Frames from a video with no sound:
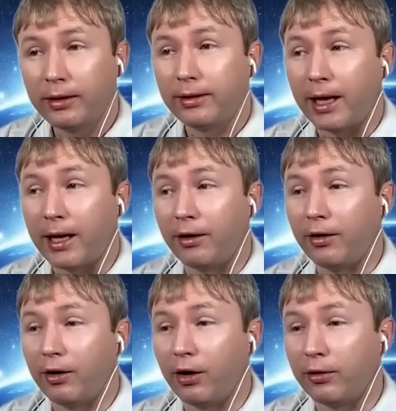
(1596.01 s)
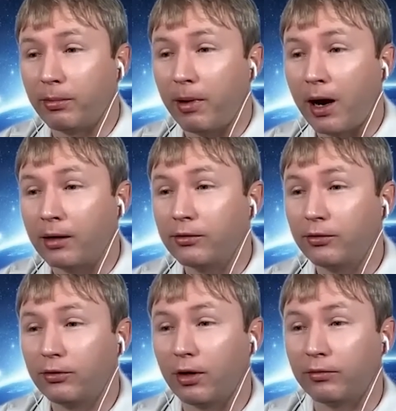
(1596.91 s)
than other
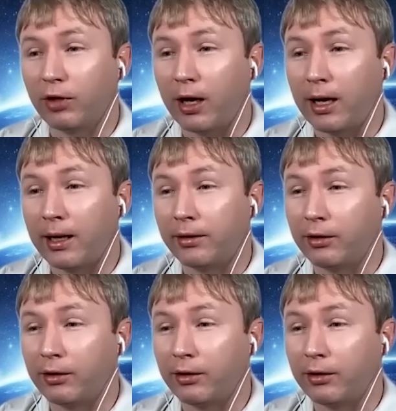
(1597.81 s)
parts of Thailand.